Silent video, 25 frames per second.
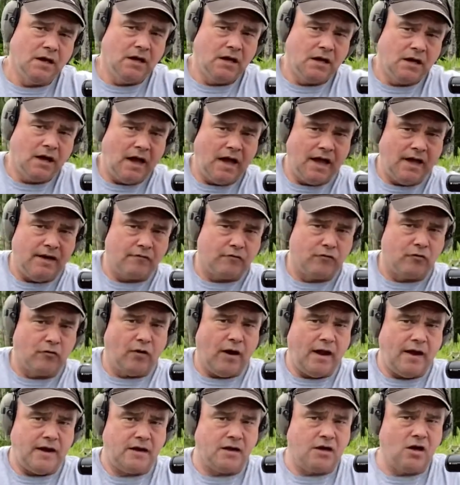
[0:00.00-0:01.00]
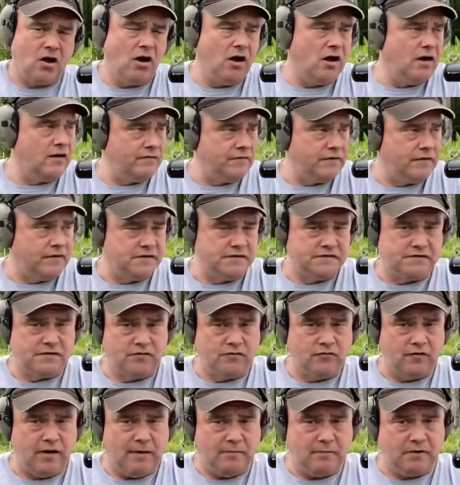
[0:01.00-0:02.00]
I have great confidence
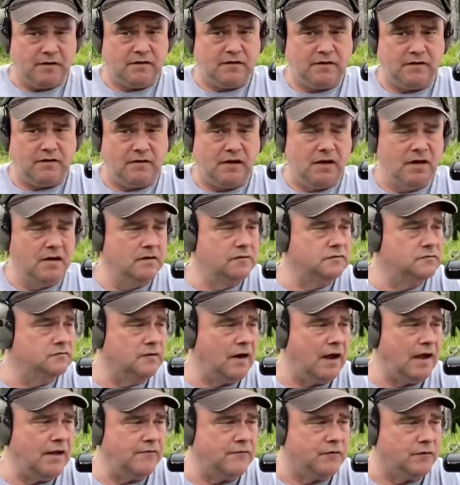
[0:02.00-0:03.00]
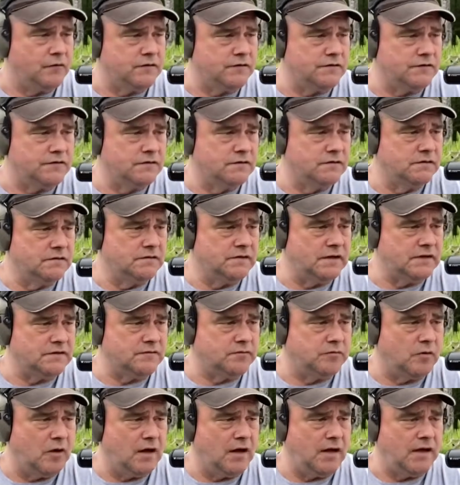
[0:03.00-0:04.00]
in Remington rifles. That's
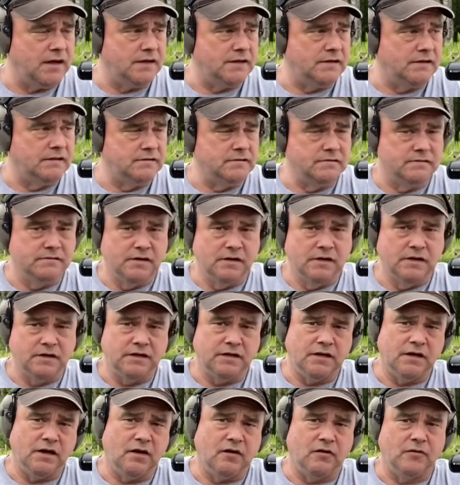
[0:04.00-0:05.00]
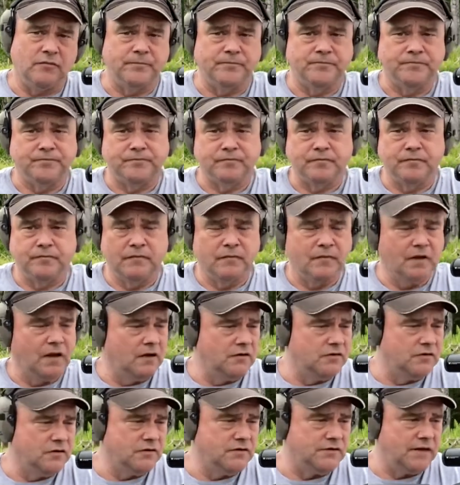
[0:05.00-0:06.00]
why,
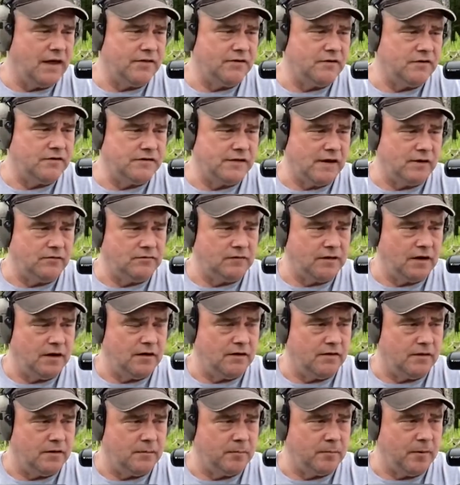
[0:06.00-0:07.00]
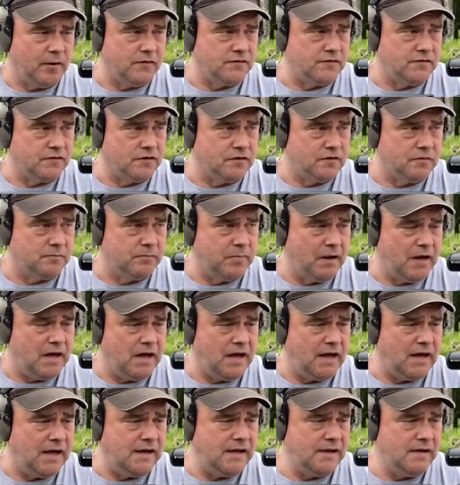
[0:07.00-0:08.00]
there's others out there that a person could
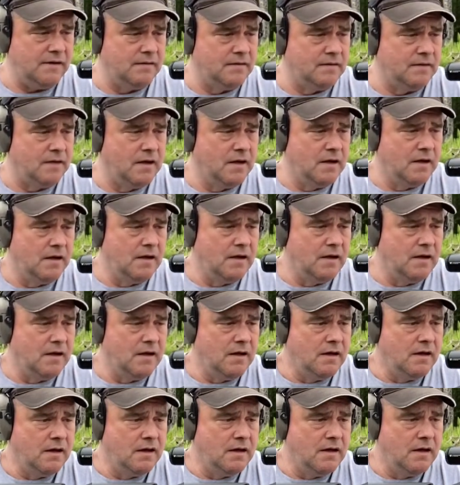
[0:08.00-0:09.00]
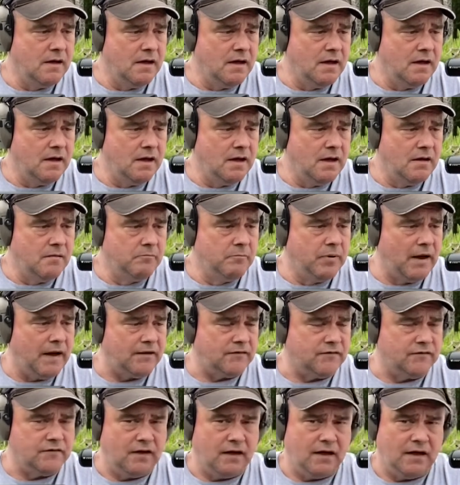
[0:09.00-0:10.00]
buy.
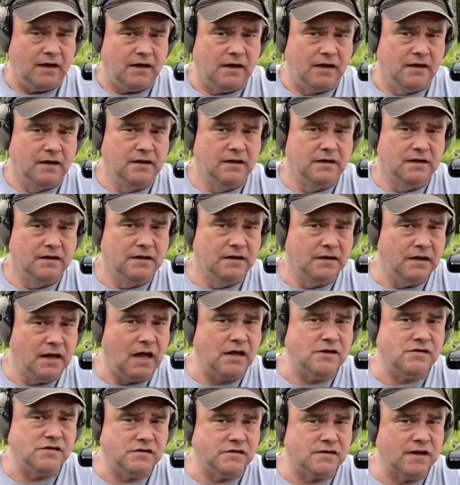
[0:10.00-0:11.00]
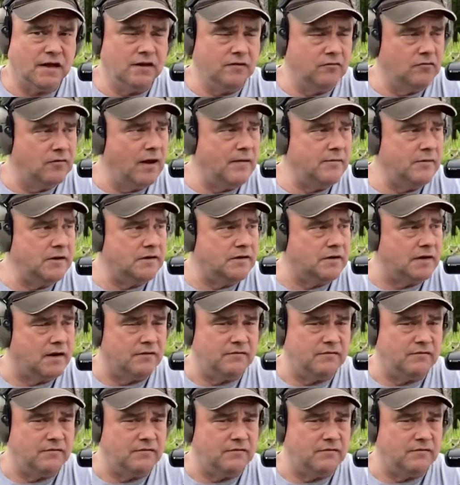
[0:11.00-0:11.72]
But I just like Remington.